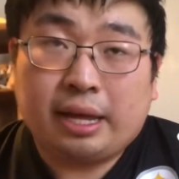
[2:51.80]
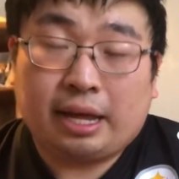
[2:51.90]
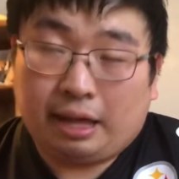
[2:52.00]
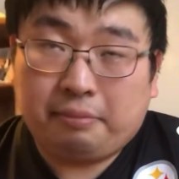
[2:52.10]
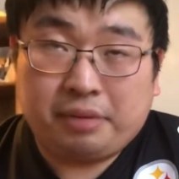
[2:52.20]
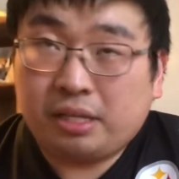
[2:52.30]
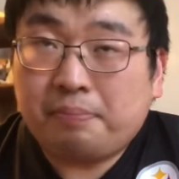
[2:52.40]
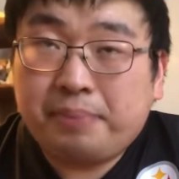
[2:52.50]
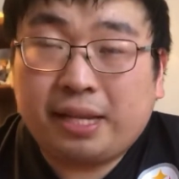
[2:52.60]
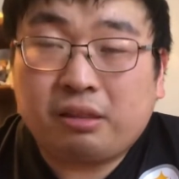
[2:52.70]
Um, it's a
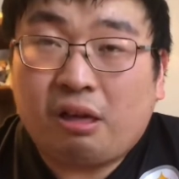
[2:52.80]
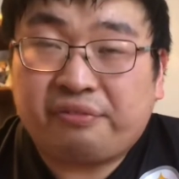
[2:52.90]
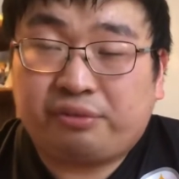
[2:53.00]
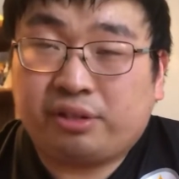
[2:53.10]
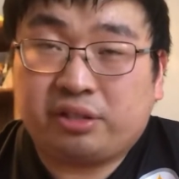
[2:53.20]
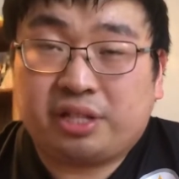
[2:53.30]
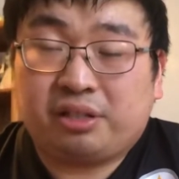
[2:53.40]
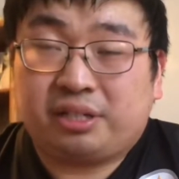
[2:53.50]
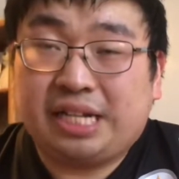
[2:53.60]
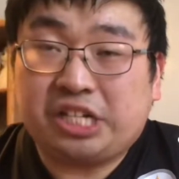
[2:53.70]
big loss for the
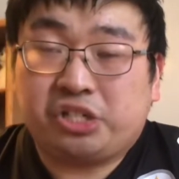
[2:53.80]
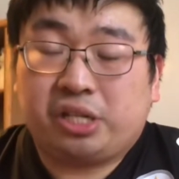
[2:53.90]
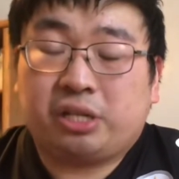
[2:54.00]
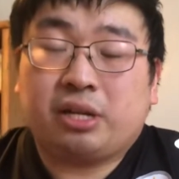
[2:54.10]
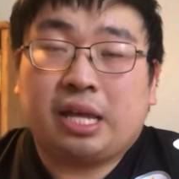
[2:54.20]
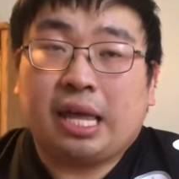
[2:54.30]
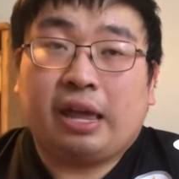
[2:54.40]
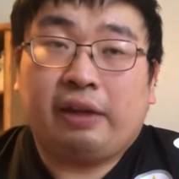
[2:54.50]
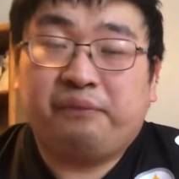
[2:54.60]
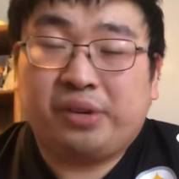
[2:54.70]
Steeler Nation
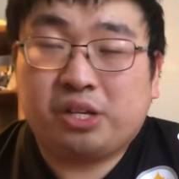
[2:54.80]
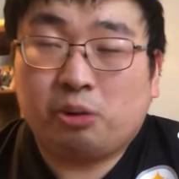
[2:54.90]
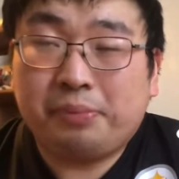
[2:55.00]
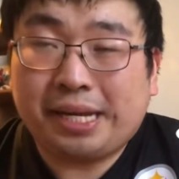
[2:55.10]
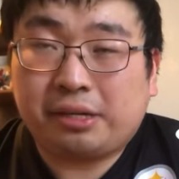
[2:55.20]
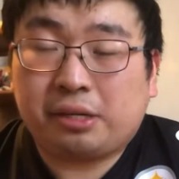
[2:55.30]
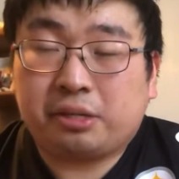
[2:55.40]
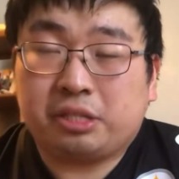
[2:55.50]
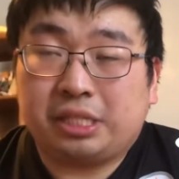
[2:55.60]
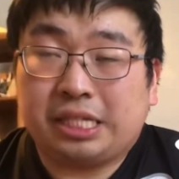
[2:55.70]
and video
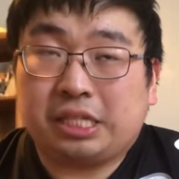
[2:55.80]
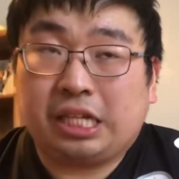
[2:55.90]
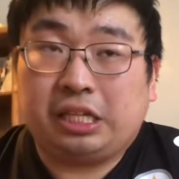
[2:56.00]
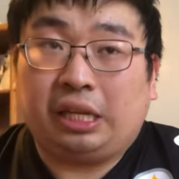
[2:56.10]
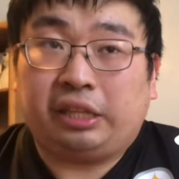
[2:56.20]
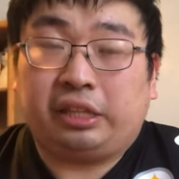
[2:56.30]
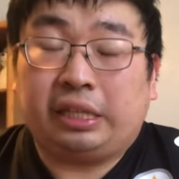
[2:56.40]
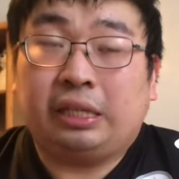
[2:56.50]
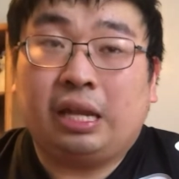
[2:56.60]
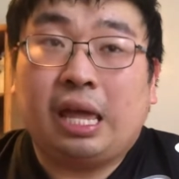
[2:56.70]
makers and
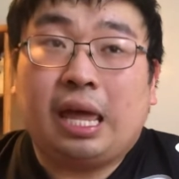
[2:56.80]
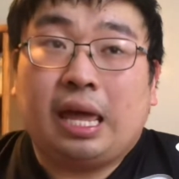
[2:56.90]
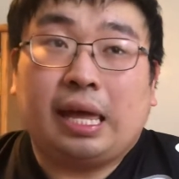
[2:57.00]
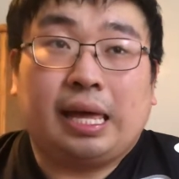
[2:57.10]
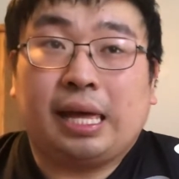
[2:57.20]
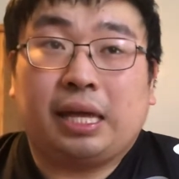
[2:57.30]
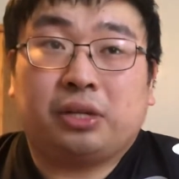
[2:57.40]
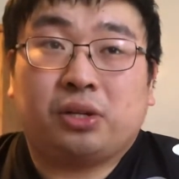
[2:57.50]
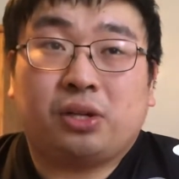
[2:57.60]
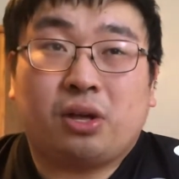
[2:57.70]
DTTC.
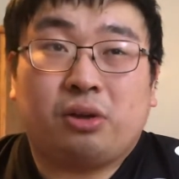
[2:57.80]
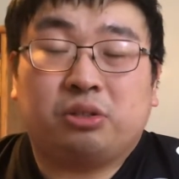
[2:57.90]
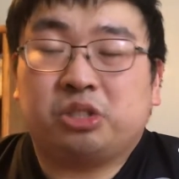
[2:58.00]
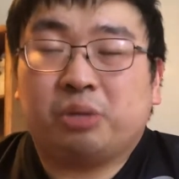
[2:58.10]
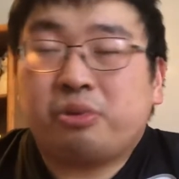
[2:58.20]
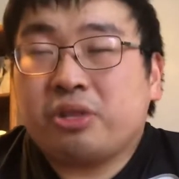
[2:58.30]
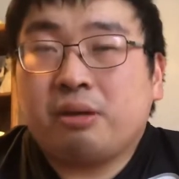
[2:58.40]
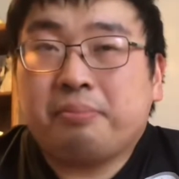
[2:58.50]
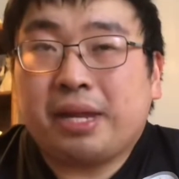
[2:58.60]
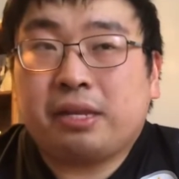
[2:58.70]
And, you know, she was an
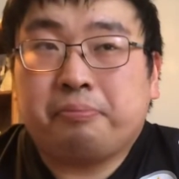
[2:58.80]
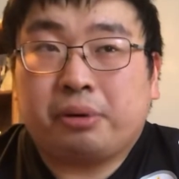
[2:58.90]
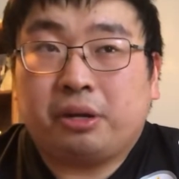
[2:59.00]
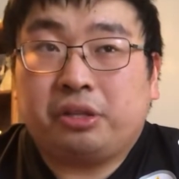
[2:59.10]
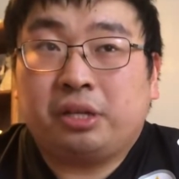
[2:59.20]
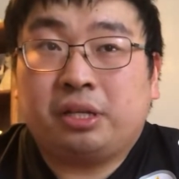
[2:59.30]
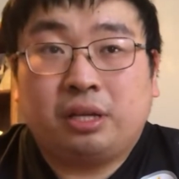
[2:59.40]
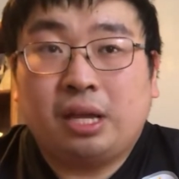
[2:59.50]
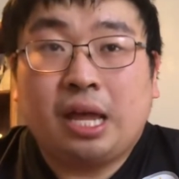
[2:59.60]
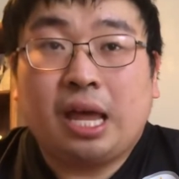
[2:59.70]
amazing person.
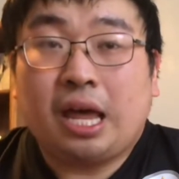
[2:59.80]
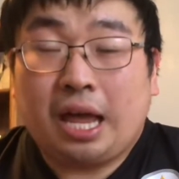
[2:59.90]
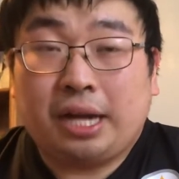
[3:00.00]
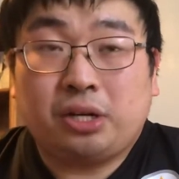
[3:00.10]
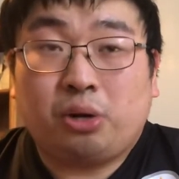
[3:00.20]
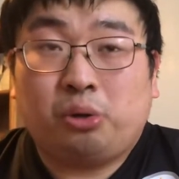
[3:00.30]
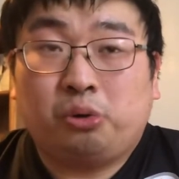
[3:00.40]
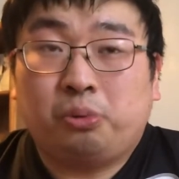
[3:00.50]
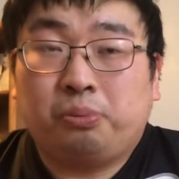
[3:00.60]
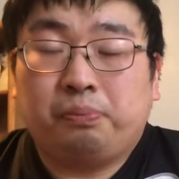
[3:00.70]
I
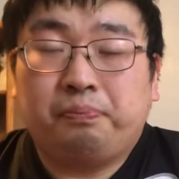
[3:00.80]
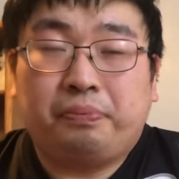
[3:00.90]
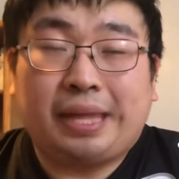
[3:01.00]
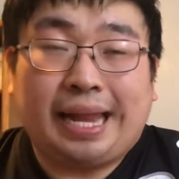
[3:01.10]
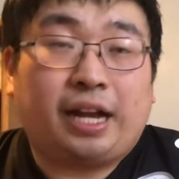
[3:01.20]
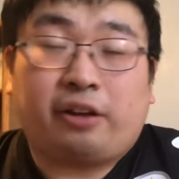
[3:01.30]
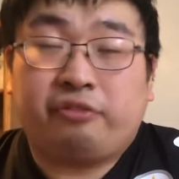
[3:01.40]
know Erica